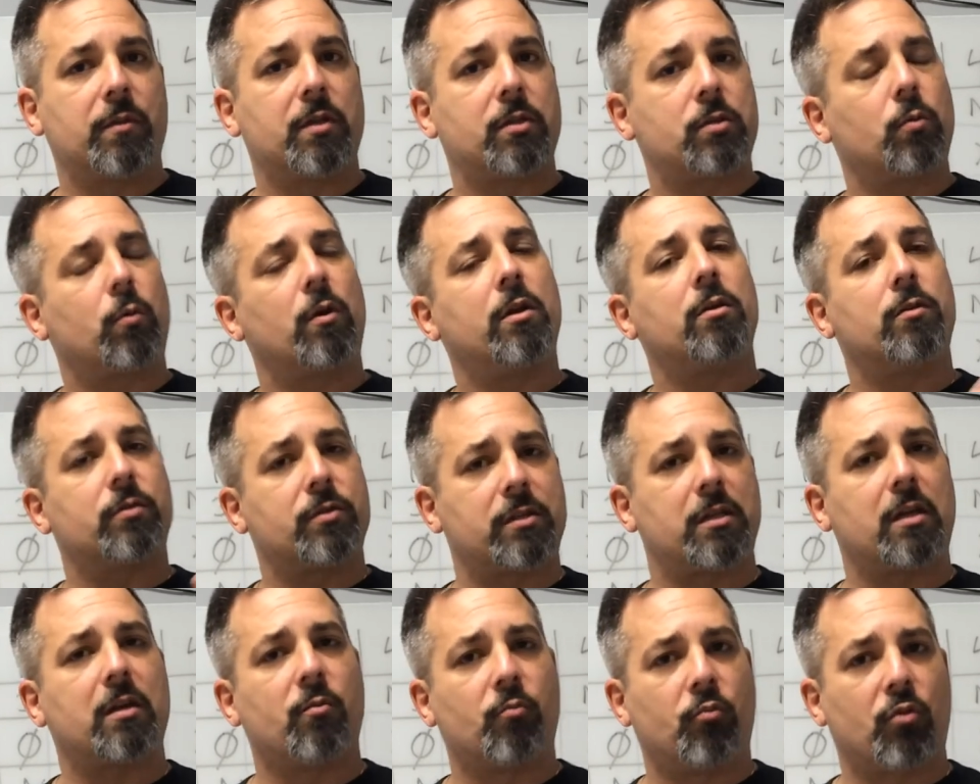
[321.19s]
This way you'll
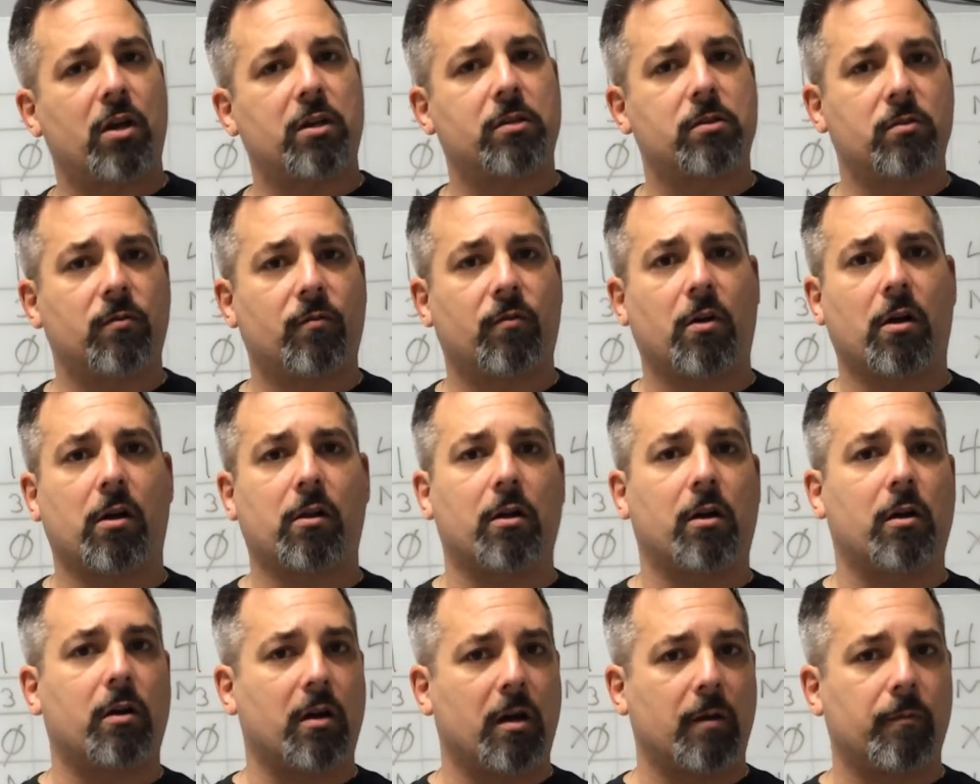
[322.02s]
stay abreast of all
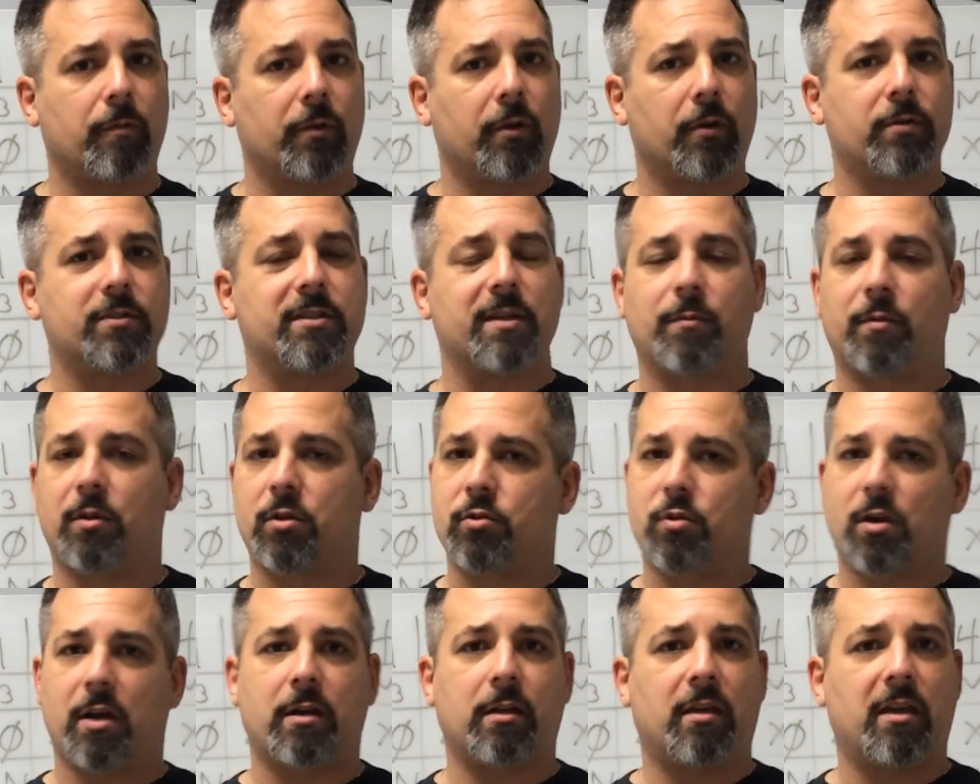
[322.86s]
our uploads. I'm going to
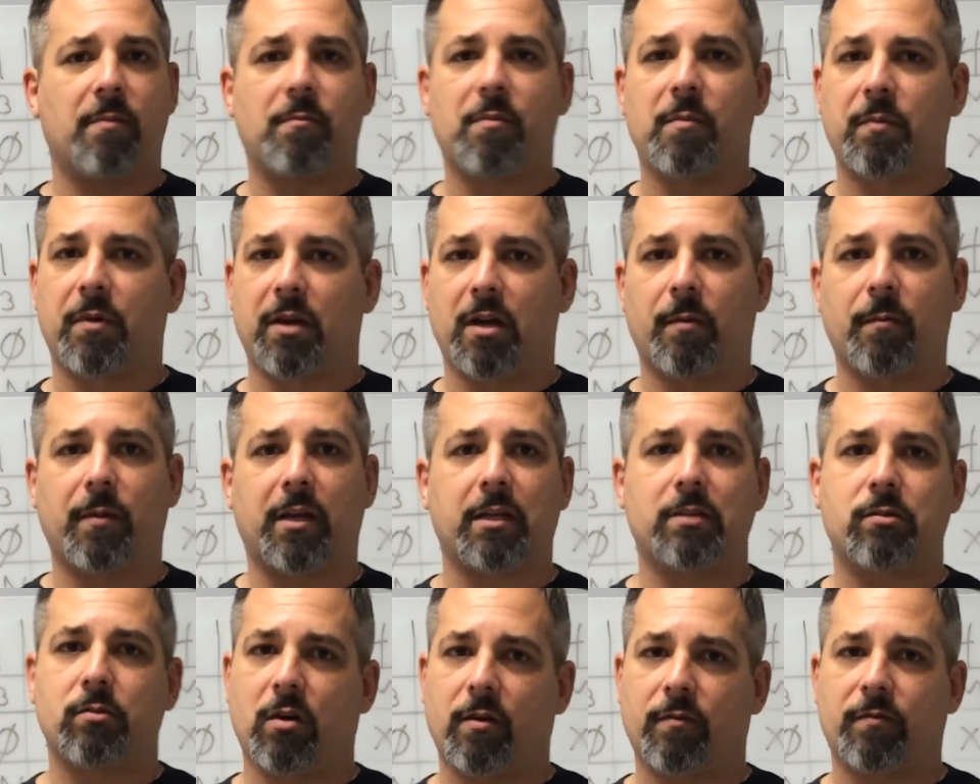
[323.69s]
try to keep them coming
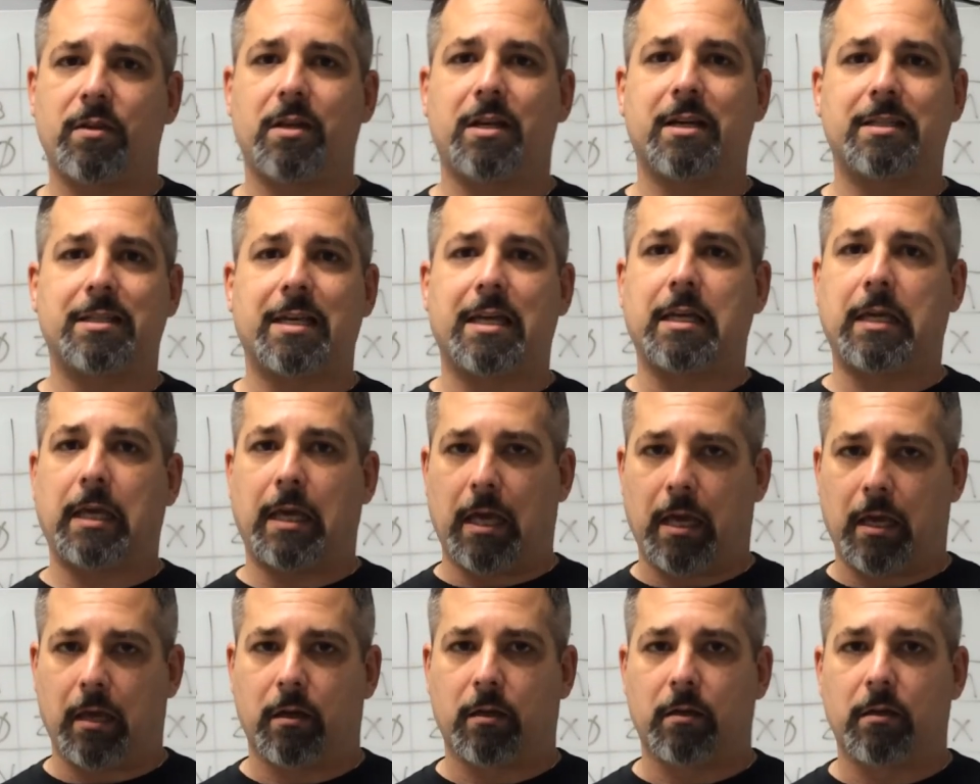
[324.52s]
as often as I
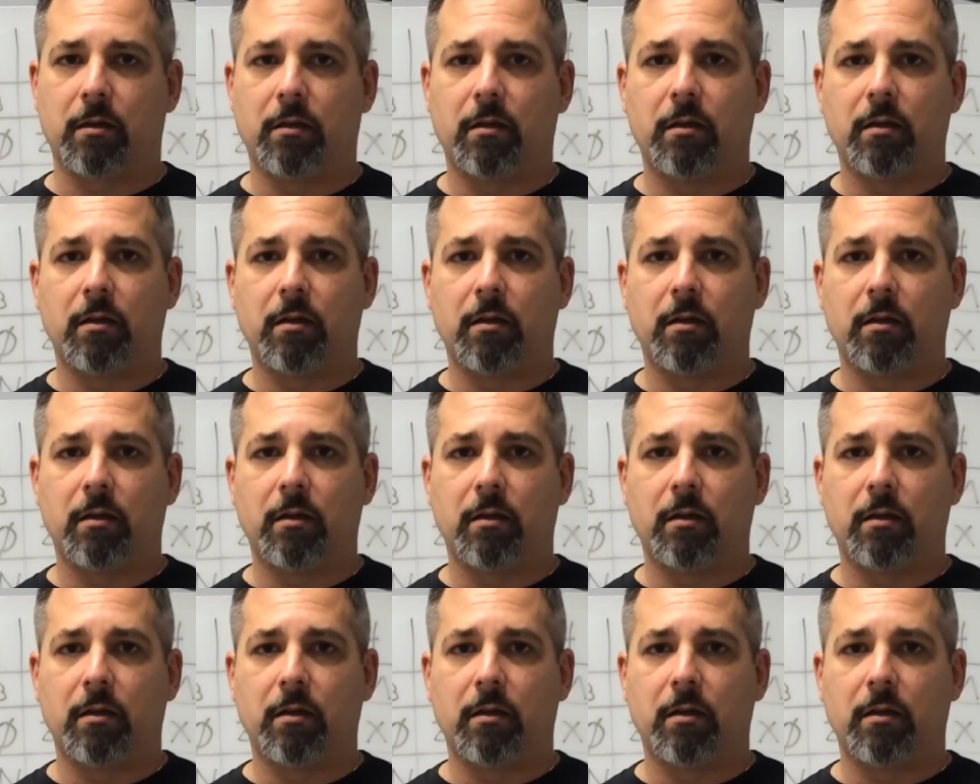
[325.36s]
can.